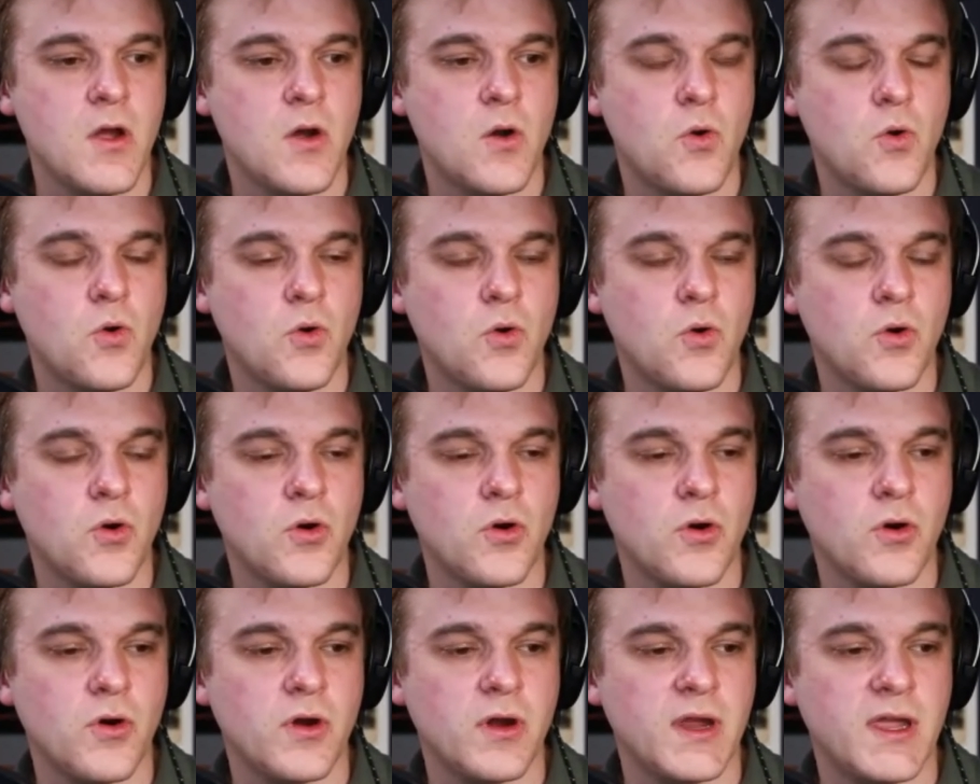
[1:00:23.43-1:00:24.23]

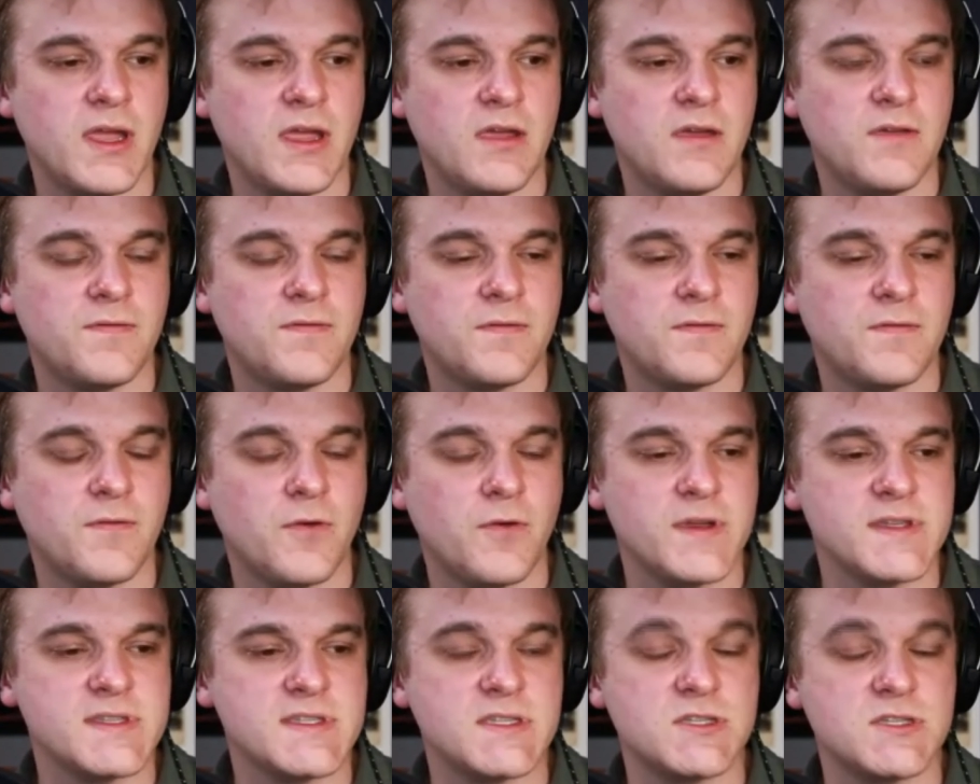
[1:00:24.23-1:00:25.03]
Or if, for
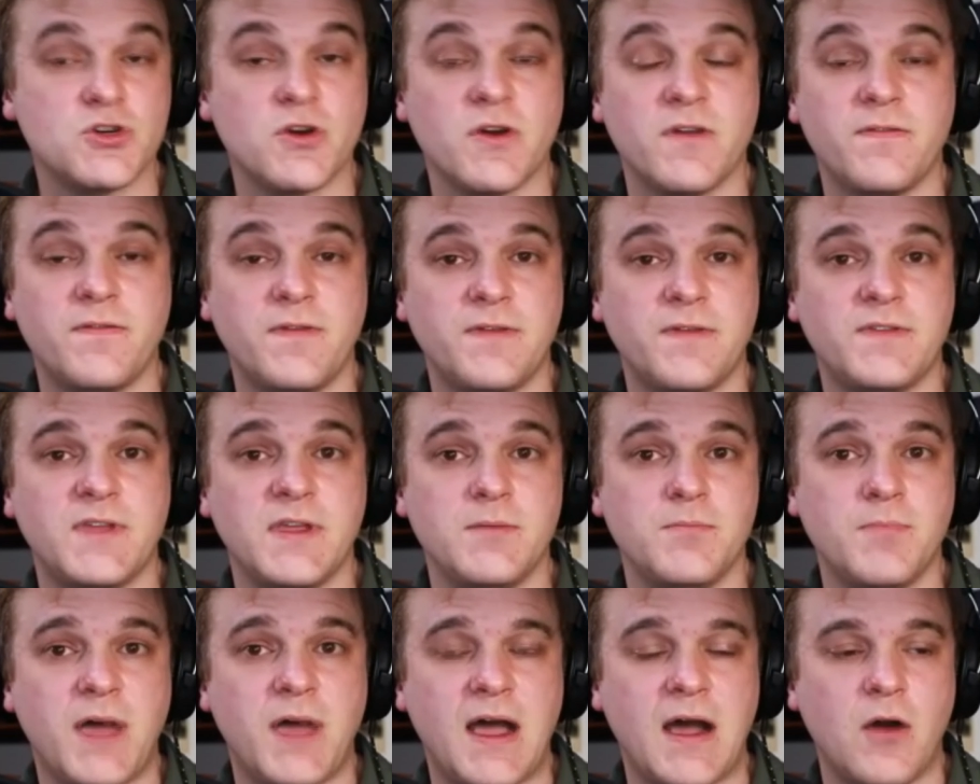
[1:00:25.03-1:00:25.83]
instance, you're at 15
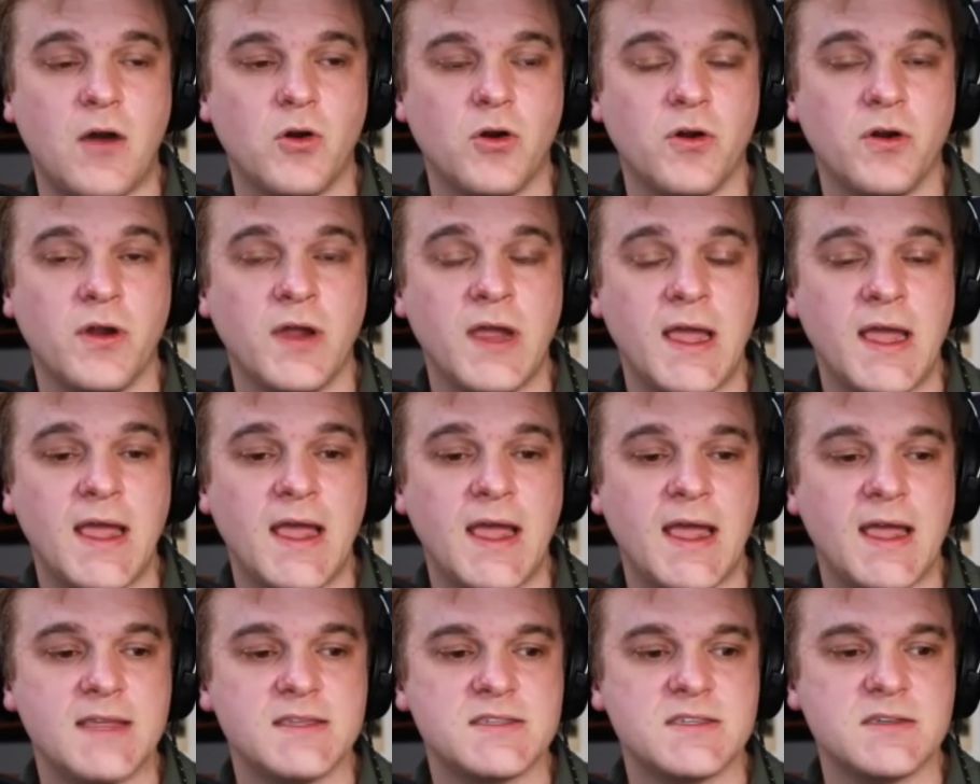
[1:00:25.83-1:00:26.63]
power
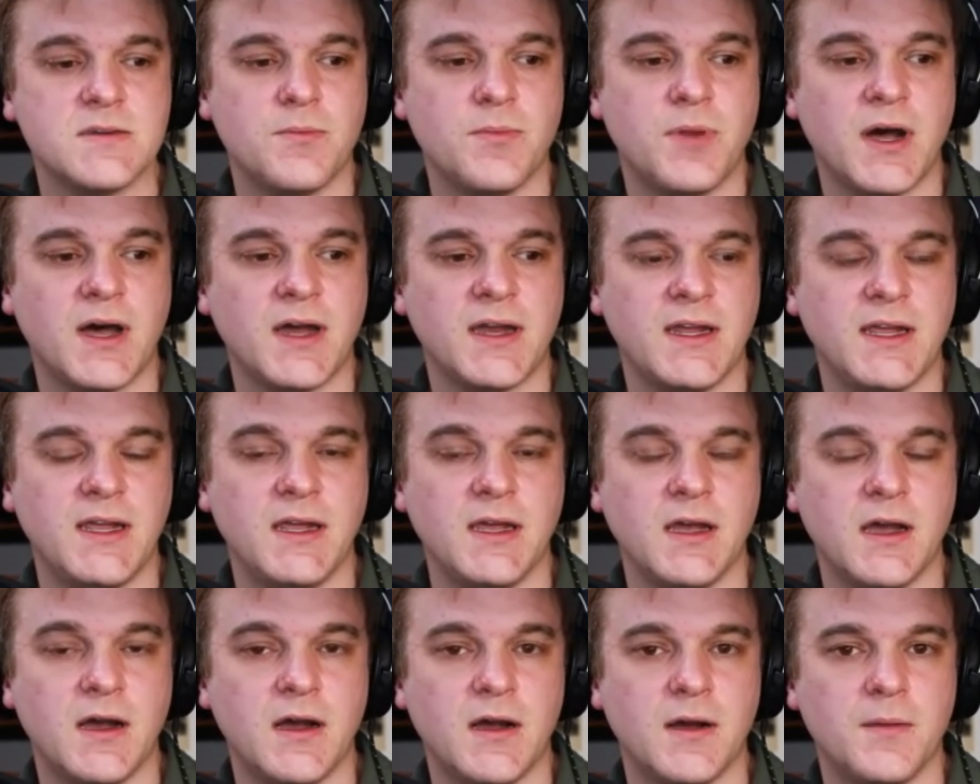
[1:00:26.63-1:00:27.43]
and somebody
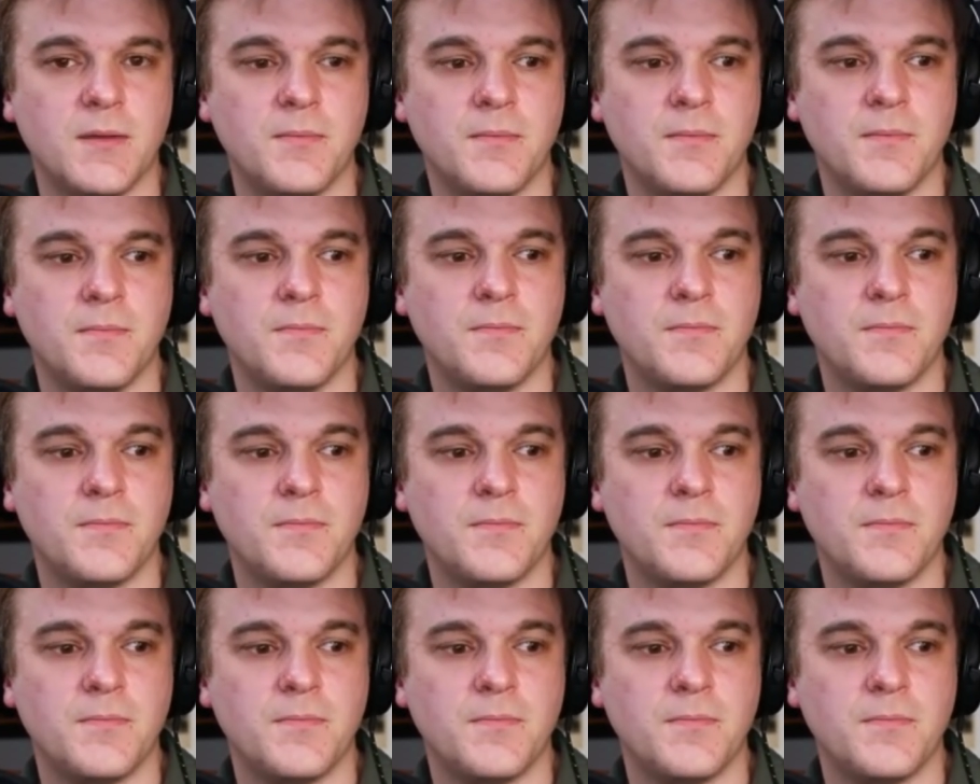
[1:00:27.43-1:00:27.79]
um,